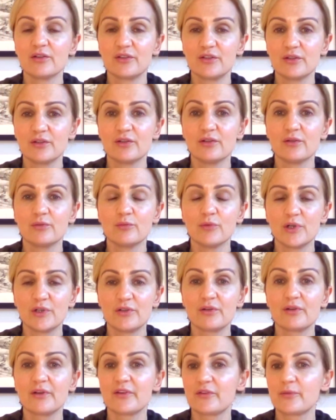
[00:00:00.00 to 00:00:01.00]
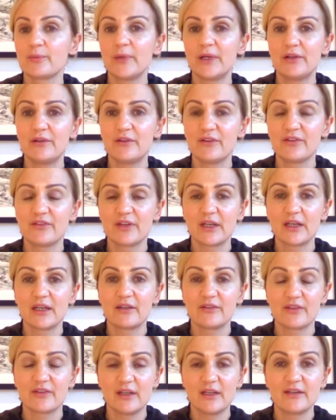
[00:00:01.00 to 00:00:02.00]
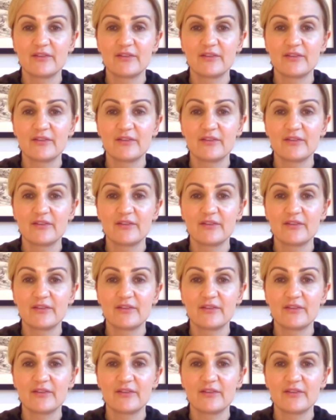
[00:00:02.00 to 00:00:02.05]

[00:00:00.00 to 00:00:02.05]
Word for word: you're what you're experiencing is, a,